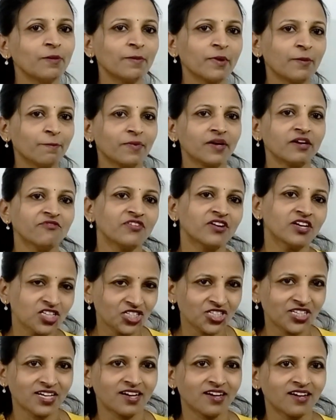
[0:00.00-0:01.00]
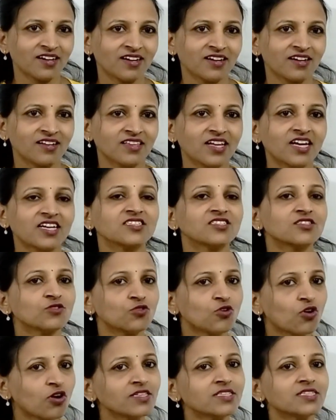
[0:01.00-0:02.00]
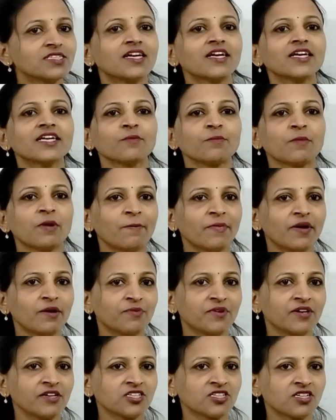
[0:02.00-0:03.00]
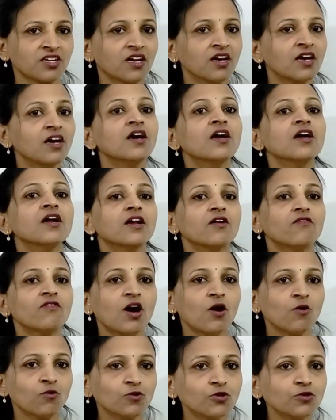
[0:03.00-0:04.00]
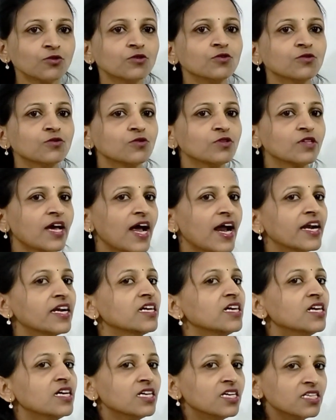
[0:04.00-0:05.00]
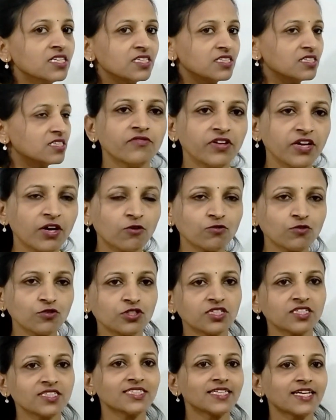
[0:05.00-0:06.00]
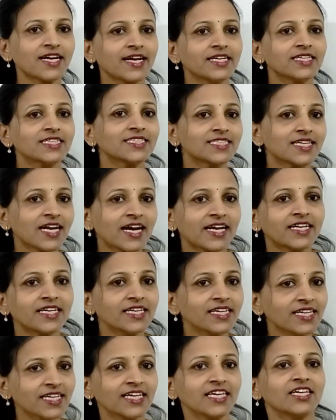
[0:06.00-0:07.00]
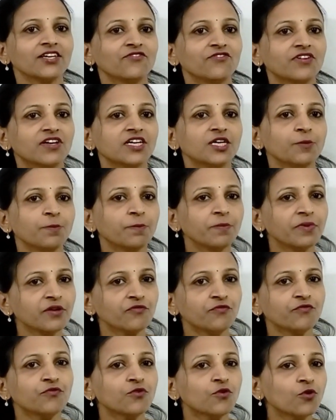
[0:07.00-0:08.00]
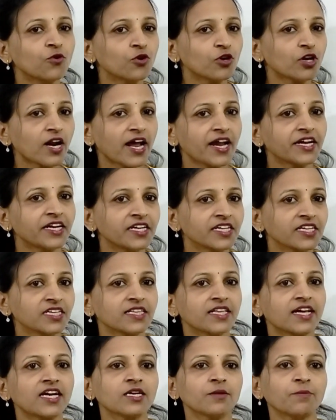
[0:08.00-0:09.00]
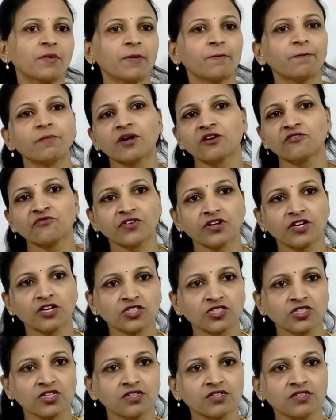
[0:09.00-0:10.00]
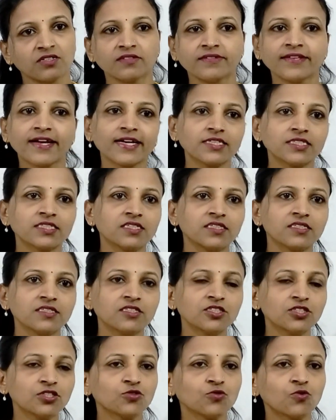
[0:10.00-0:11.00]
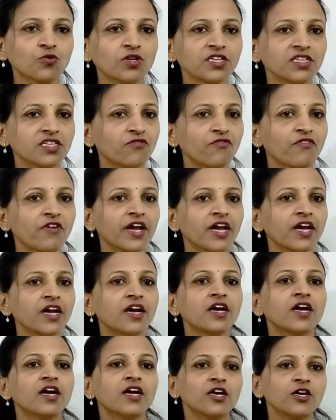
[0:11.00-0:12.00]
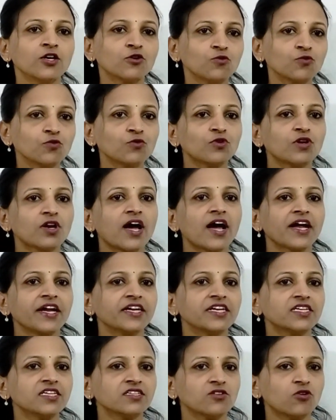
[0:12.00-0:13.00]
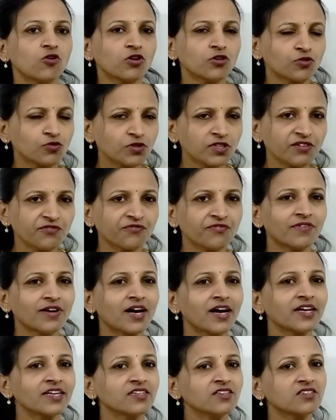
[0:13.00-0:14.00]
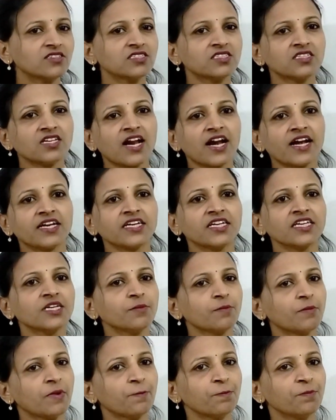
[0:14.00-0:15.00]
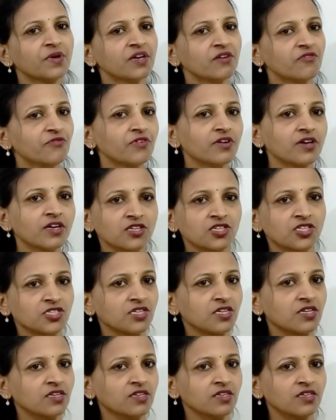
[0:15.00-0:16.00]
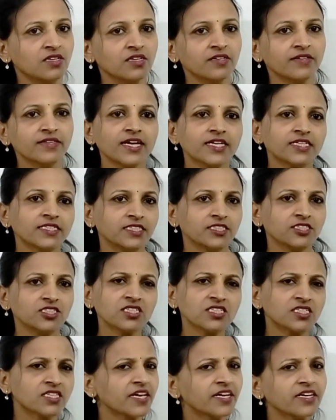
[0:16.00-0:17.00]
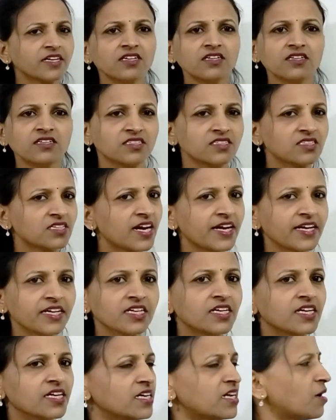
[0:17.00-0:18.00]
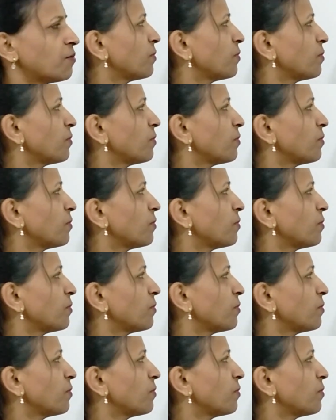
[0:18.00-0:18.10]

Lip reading: member function, that is non-static member function. Now how to do that? We have to just write static keyword before writing that member function. That's it. This is only the way to write or to define a static member function. That's it, just like a static data